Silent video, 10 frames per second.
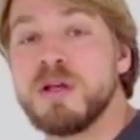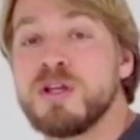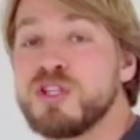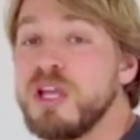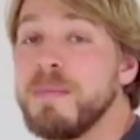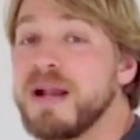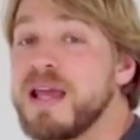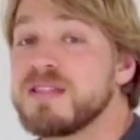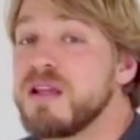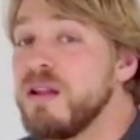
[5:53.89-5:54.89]
somebody
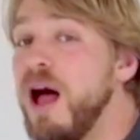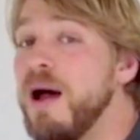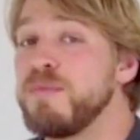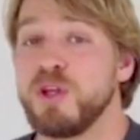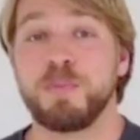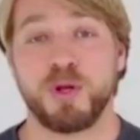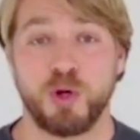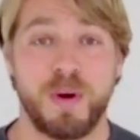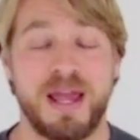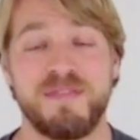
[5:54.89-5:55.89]
has glommed your
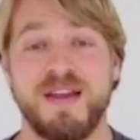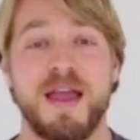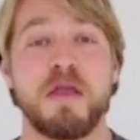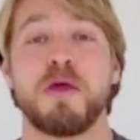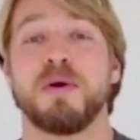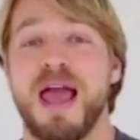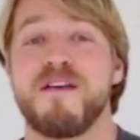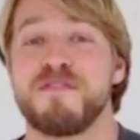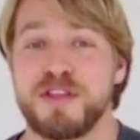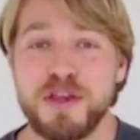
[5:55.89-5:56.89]
PUREWAVE and you don't
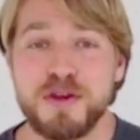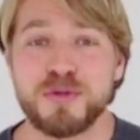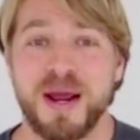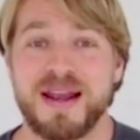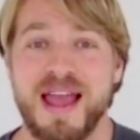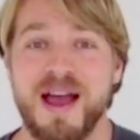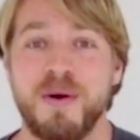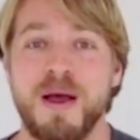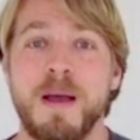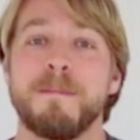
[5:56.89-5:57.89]
have it to use right now,
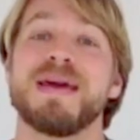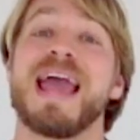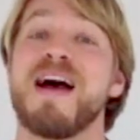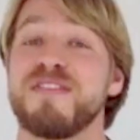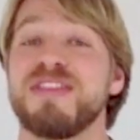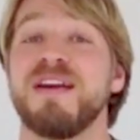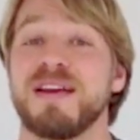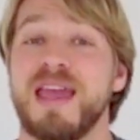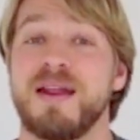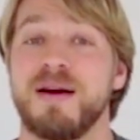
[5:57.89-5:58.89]
but you have a
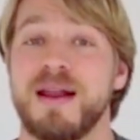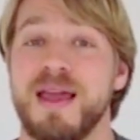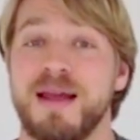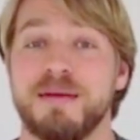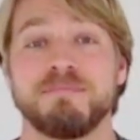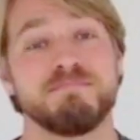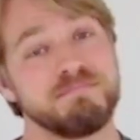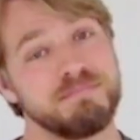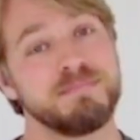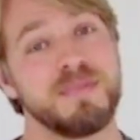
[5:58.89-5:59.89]
Theracane on hand?
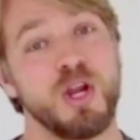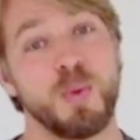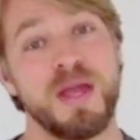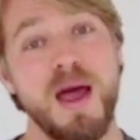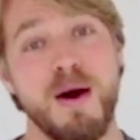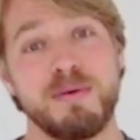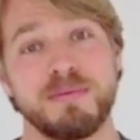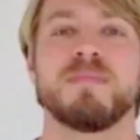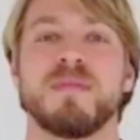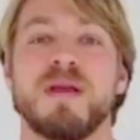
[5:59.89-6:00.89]
Here we go.
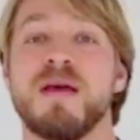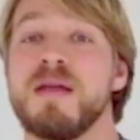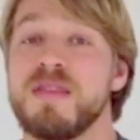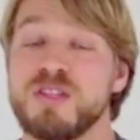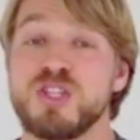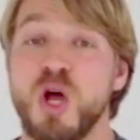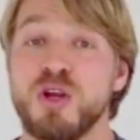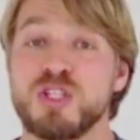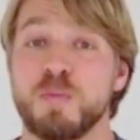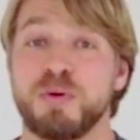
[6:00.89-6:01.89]
This is
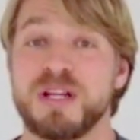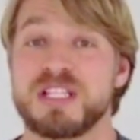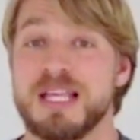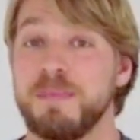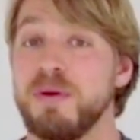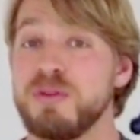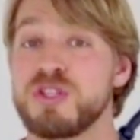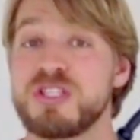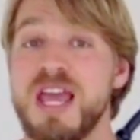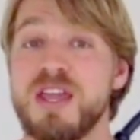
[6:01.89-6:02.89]
also pretty simple.
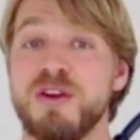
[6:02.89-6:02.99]
Just take